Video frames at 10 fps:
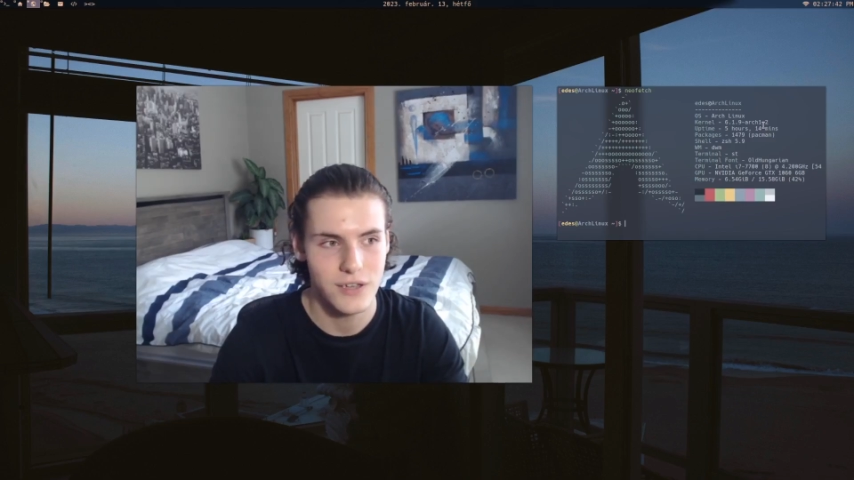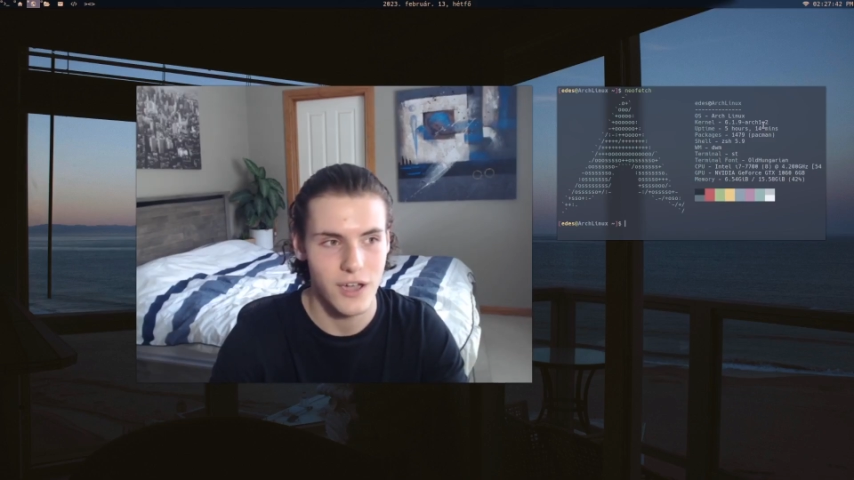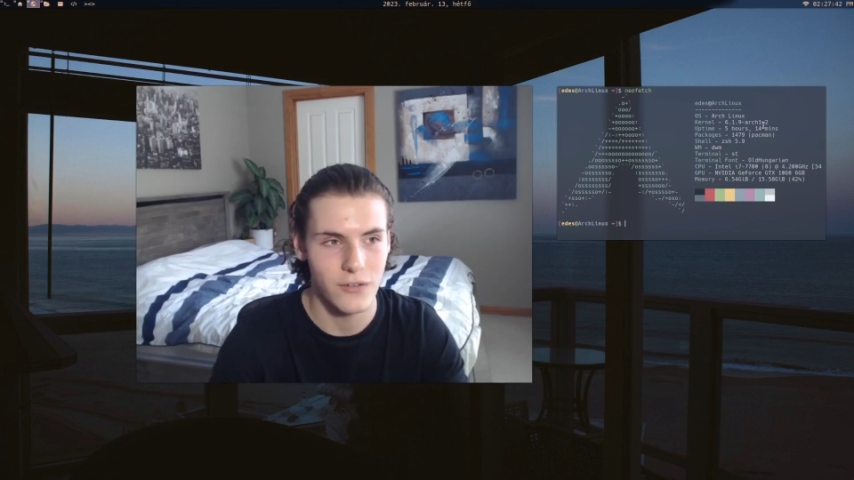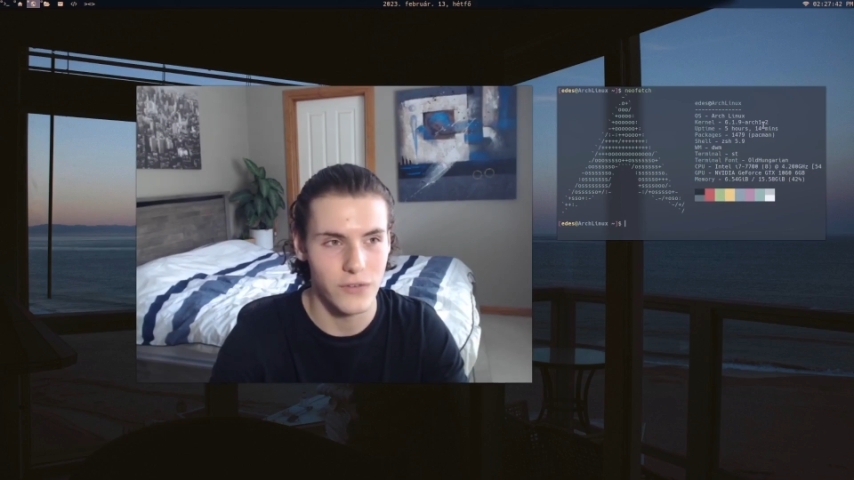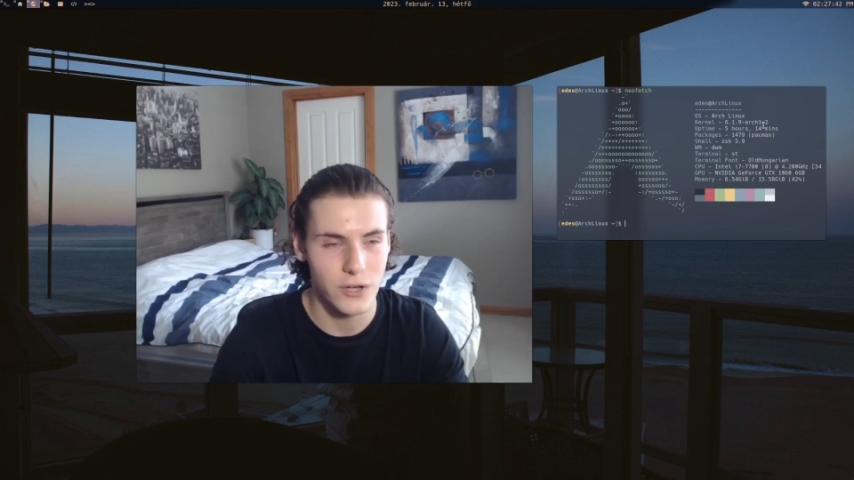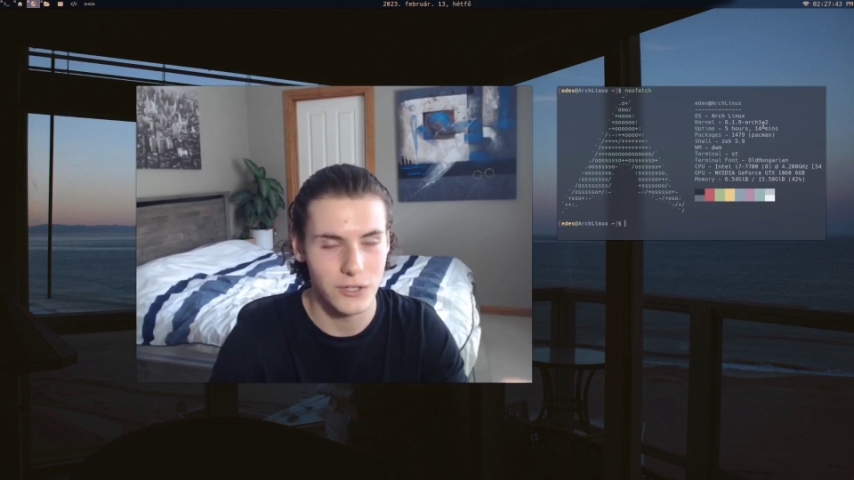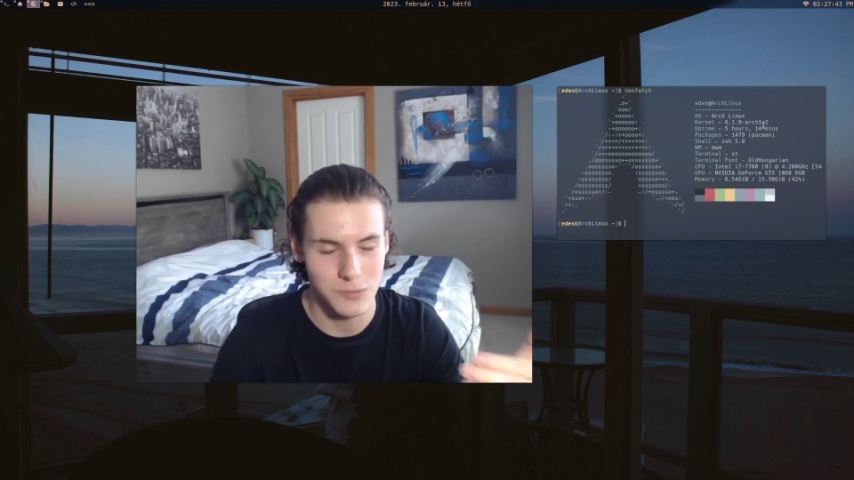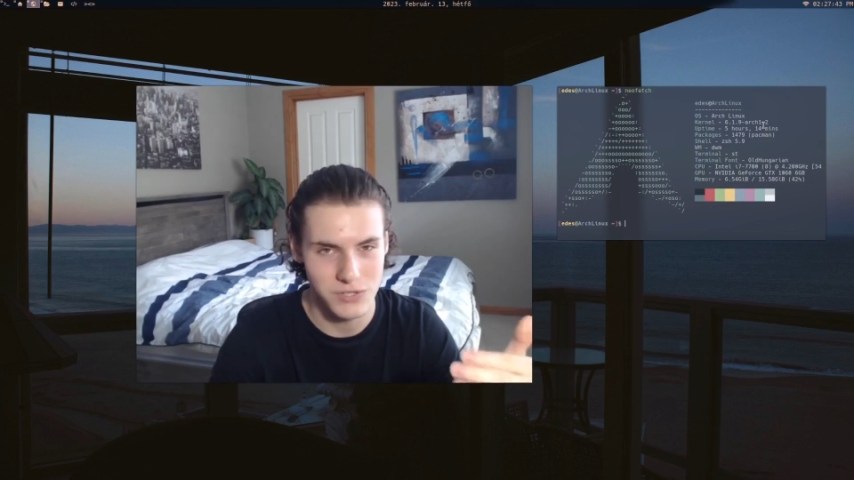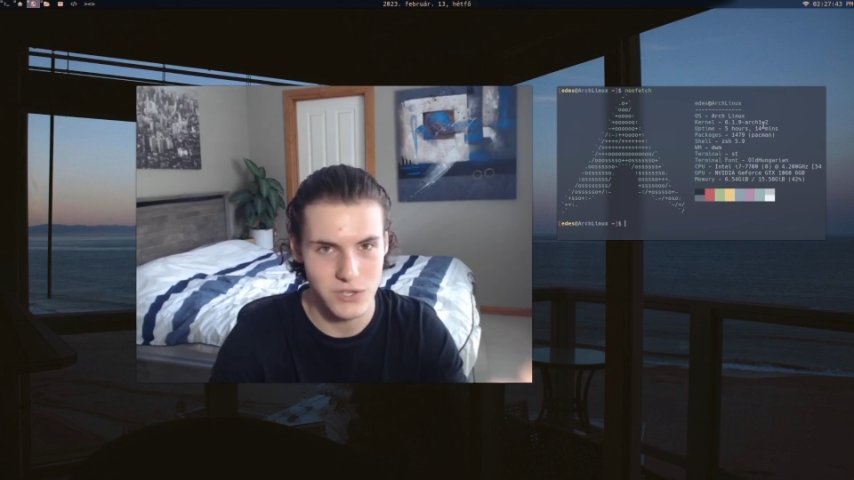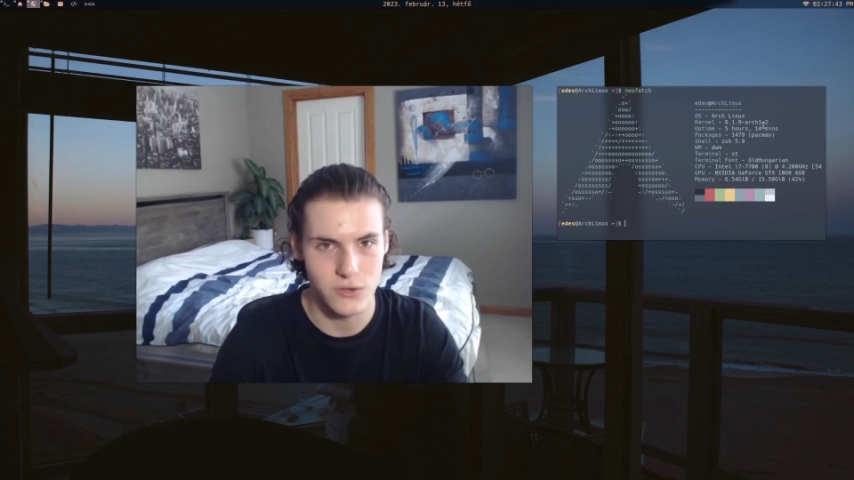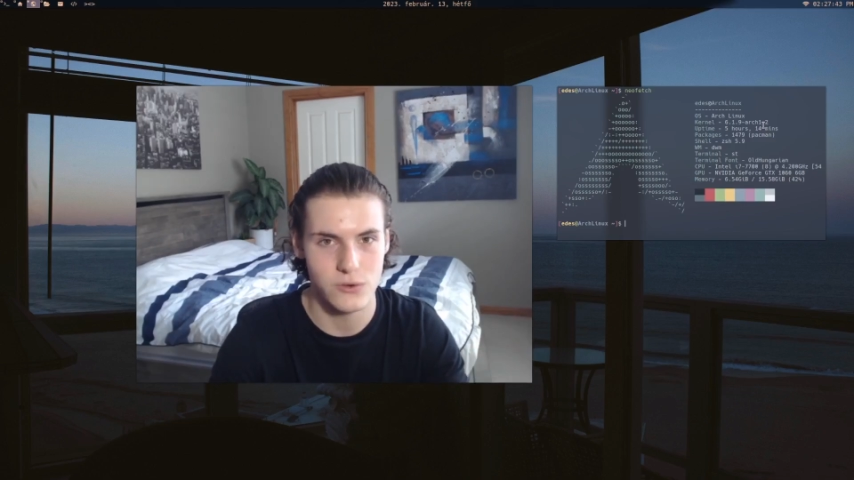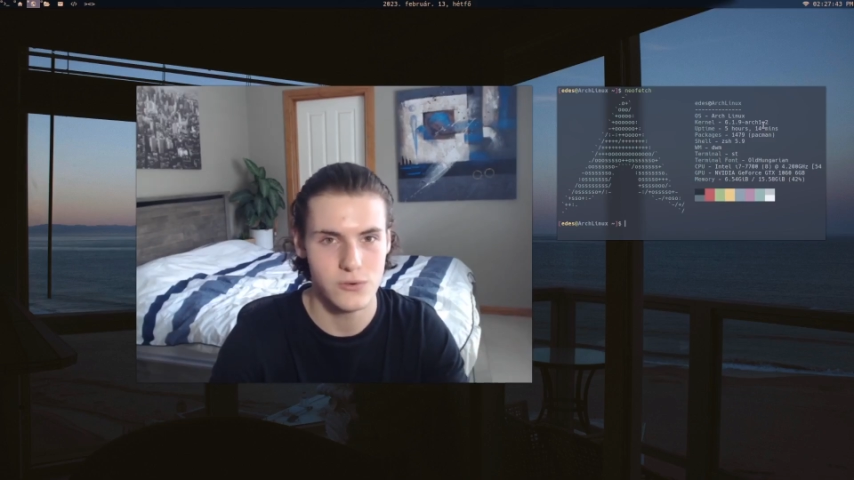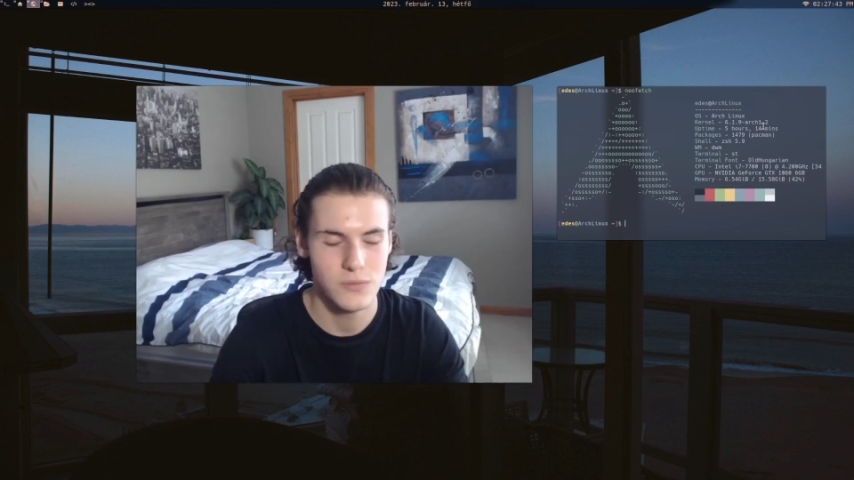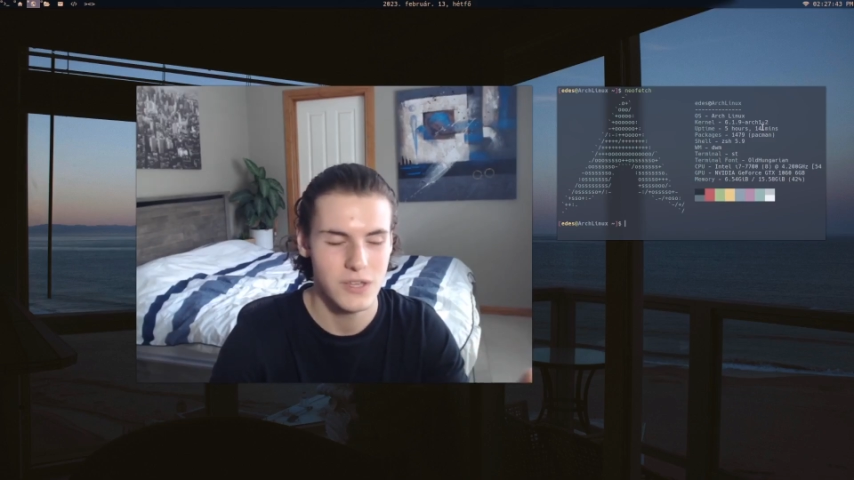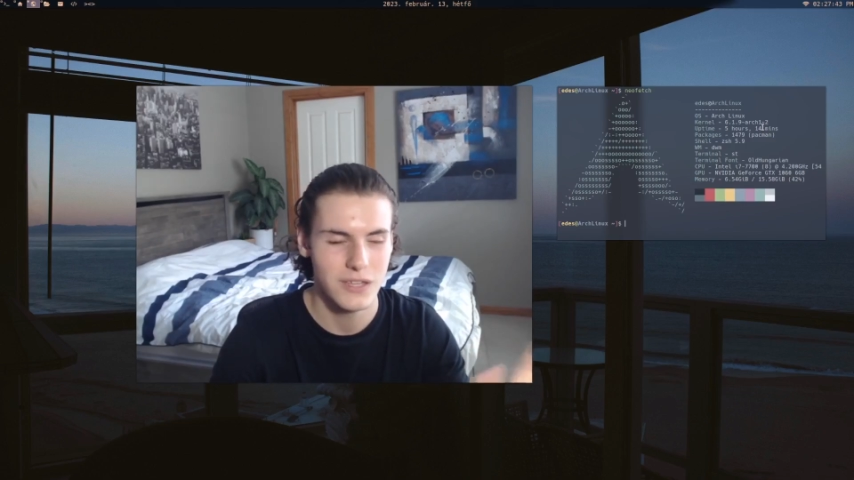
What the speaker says: are very obscure,